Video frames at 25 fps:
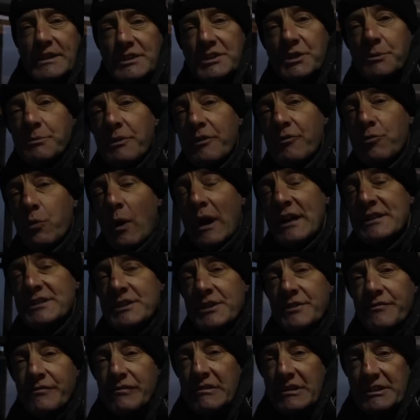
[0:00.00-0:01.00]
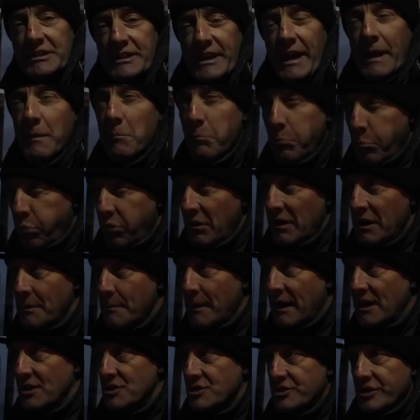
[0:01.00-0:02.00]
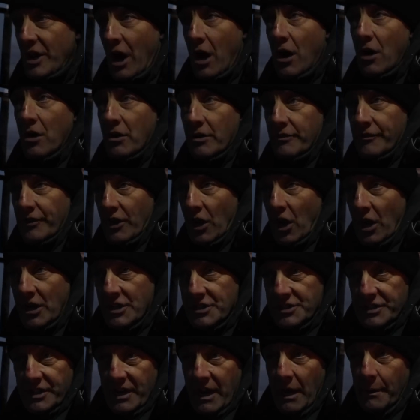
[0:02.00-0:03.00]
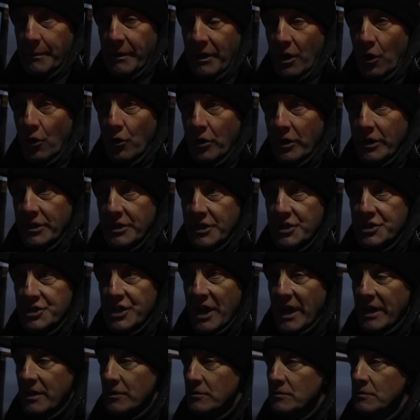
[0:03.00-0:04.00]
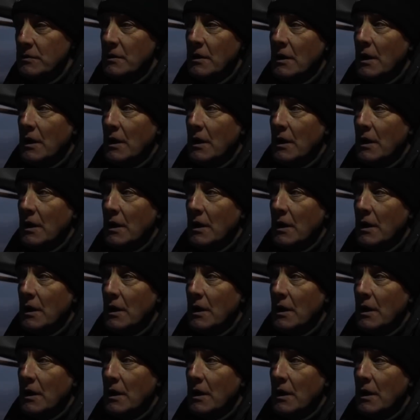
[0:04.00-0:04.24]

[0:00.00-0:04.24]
so we've waited for it to get pretty much dark. The lights are coming on in the channel.